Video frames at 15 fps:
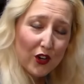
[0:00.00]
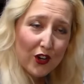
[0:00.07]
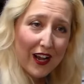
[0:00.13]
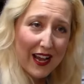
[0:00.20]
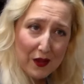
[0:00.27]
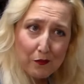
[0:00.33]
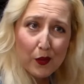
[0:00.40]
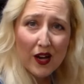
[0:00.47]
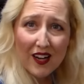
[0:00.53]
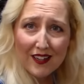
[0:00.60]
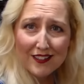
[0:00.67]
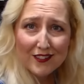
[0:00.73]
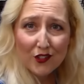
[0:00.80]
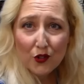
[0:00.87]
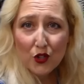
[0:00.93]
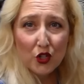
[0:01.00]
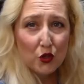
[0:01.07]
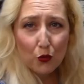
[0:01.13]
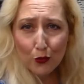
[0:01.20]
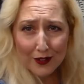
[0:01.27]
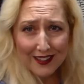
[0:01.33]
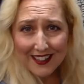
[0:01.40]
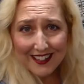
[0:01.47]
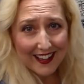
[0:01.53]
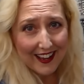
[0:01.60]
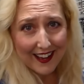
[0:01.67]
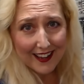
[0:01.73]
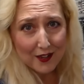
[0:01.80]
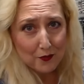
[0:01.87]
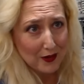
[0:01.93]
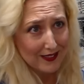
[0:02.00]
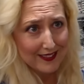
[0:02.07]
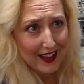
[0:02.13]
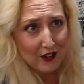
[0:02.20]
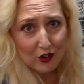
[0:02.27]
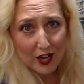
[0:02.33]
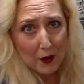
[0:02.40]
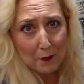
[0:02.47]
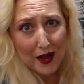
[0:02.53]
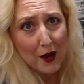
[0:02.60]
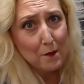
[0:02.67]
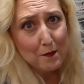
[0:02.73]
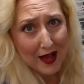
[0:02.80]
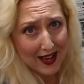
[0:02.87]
for $8, so you really can't beat that. You can't buy a